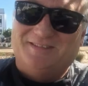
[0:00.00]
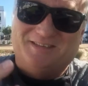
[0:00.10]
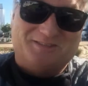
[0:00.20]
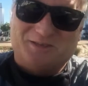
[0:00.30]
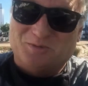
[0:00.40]

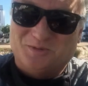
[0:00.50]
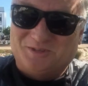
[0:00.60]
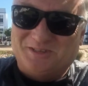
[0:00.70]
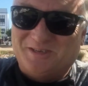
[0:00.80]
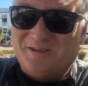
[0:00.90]
as they always
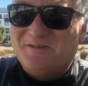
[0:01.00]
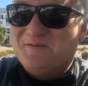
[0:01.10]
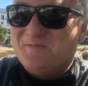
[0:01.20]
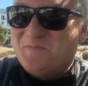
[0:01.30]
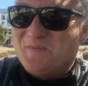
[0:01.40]
say.
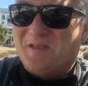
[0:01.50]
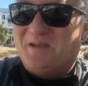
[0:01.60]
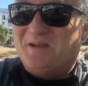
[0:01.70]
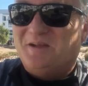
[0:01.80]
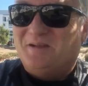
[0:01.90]

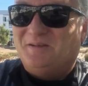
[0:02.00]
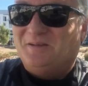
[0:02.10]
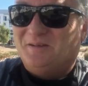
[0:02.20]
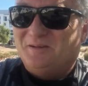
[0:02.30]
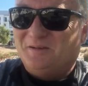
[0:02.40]

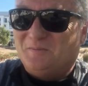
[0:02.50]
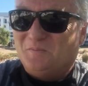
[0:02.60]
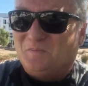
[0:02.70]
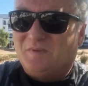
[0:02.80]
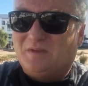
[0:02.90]
And
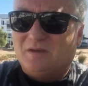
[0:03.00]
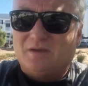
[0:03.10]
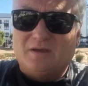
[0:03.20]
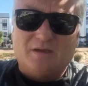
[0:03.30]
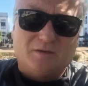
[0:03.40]

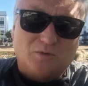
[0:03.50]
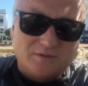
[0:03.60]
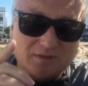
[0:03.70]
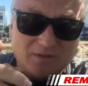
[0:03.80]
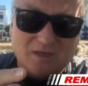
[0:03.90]
yeah, and
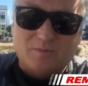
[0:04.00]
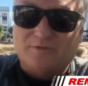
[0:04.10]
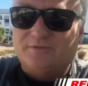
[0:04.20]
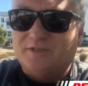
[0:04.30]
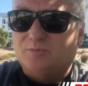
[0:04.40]
also like my
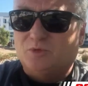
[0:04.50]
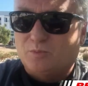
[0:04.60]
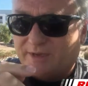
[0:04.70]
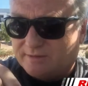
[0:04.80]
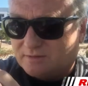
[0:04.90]

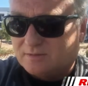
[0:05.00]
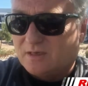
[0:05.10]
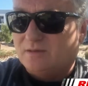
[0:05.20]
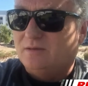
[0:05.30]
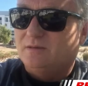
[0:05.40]
Facebook page, it's
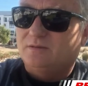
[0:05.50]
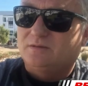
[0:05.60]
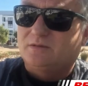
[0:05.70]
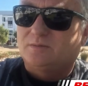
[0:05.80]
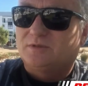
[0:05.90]
down there in the
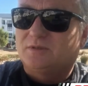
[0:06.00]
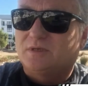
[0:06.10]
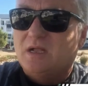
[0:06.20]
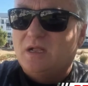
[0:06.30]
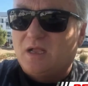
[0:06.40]
description,
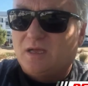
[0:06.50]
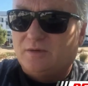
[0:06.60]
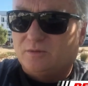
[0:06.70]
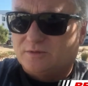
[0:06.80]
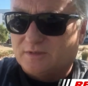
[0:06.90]

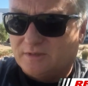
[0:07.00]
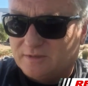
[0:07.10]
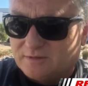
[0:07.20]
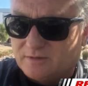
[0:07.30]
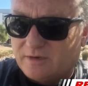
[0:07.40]
and also the
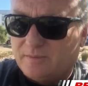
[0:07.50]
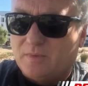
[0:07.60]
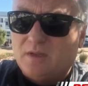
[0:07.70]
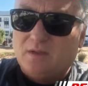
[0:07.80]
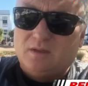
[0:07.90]
Instagram.
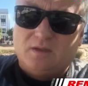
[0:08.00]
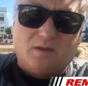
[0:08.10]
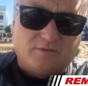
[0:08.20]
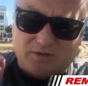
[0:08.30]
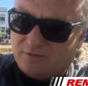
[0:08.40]

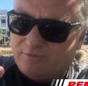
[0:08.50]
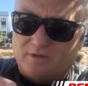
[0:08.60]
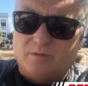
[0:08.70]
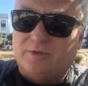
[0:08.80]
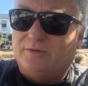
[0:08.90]
You can
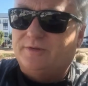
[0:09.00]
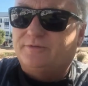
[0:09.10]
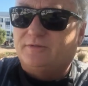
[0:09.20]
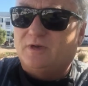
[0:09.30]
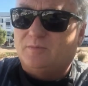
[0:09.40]
follow me on
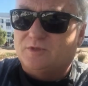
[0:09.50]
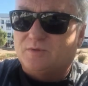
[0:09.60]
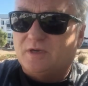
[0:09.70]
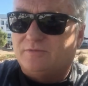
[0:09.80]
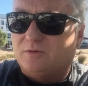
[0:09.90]
Instagram as
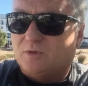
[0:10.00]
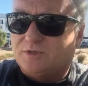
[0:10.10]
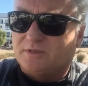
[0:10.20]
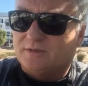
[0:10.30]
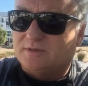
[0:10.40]
well if you're
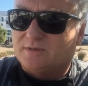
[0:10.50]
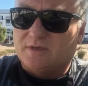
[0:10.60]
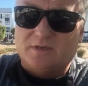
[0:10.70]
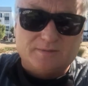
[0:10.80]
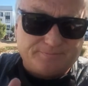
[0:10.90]
watching this
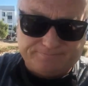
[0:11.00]
there,